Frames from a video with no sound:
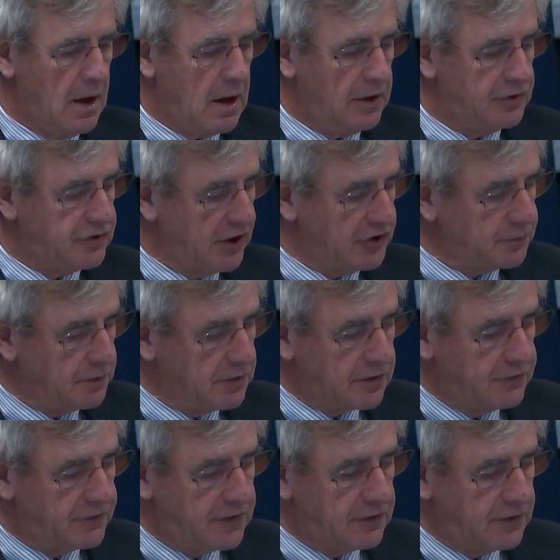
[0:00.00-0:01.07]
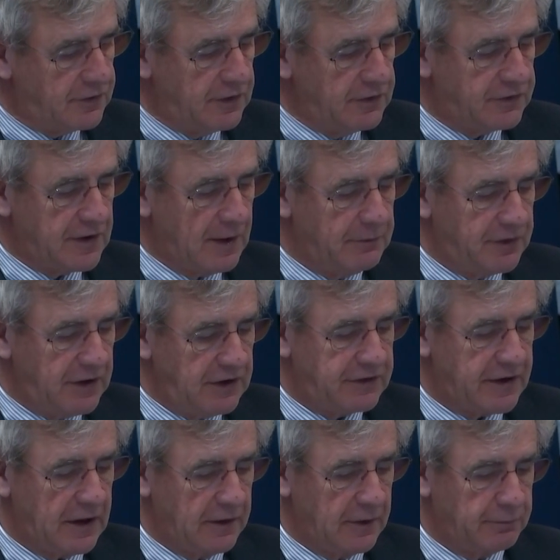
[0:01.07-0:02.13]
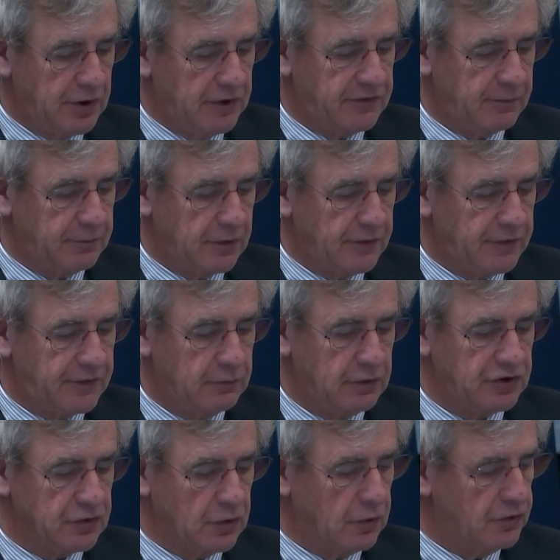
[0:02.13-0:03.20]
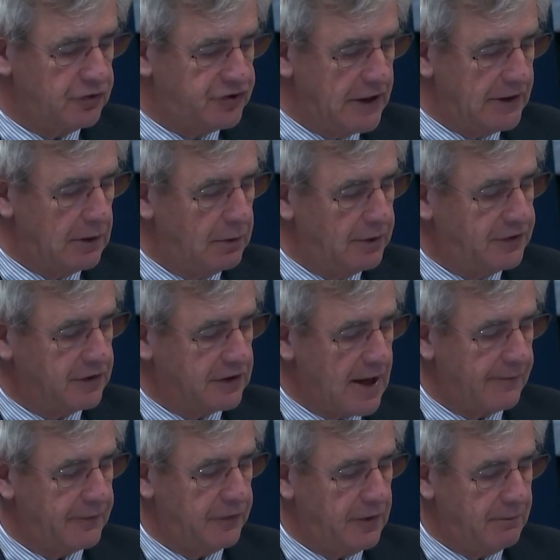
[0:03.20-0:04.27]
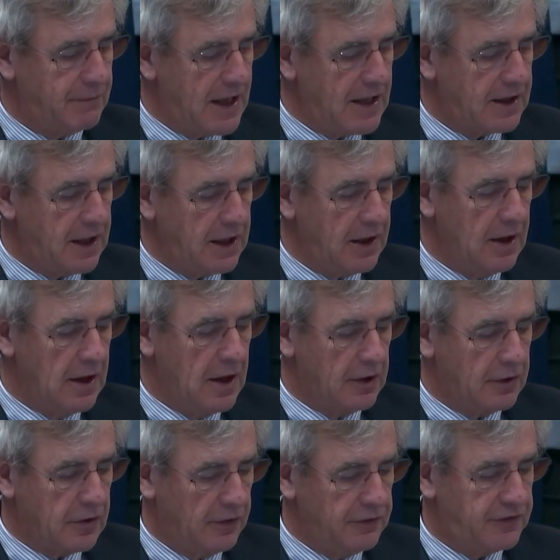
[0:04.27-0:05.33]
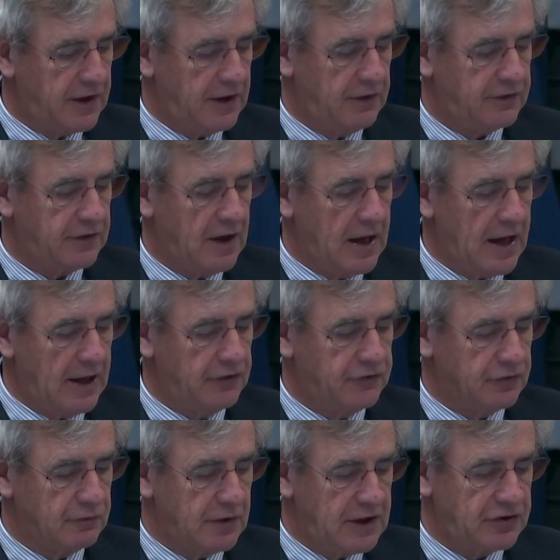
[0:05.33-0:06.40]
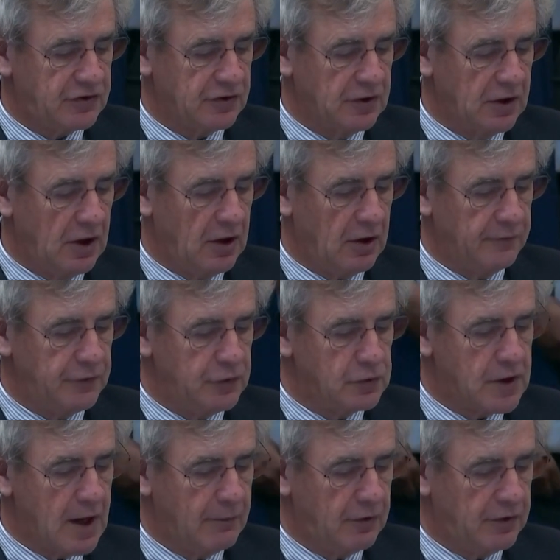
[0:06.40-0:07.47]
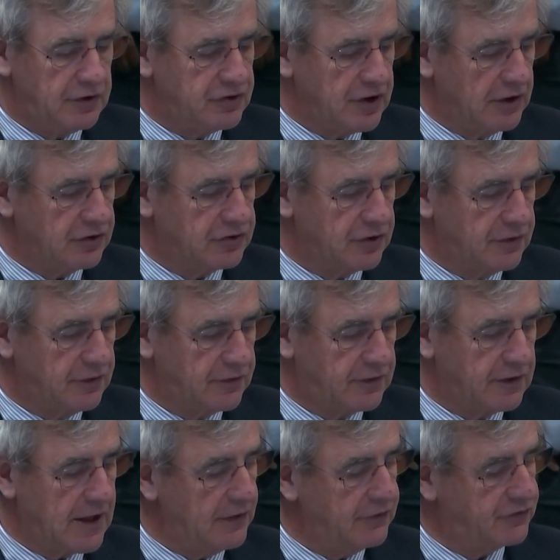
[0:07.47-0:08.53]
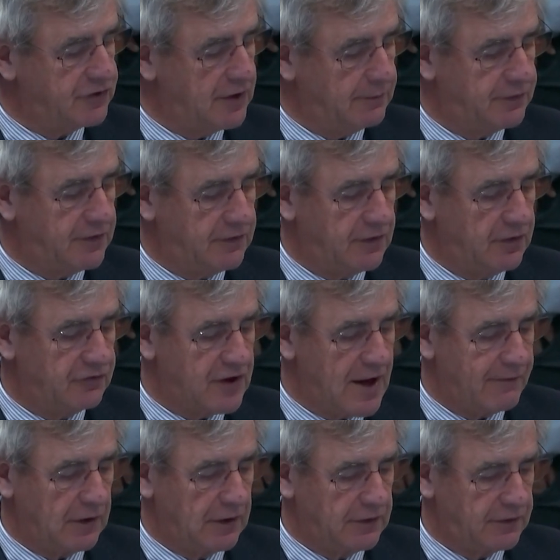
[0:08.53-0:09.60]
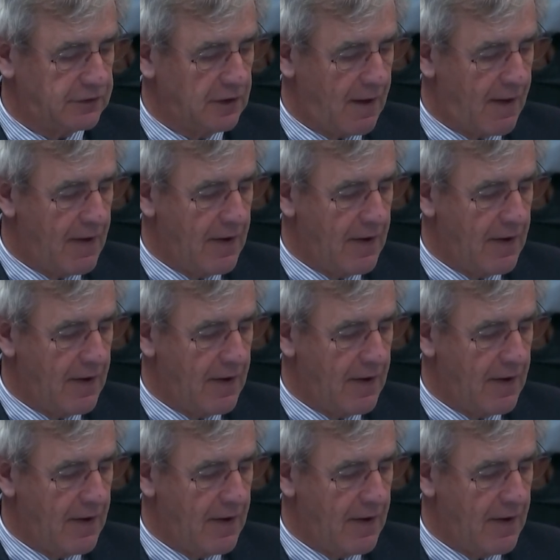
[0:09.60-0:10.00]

Our judgment considers in some detail the principles which ought generally to govern the making, content, and duration of newcomer injunctions against gypsies and travellers,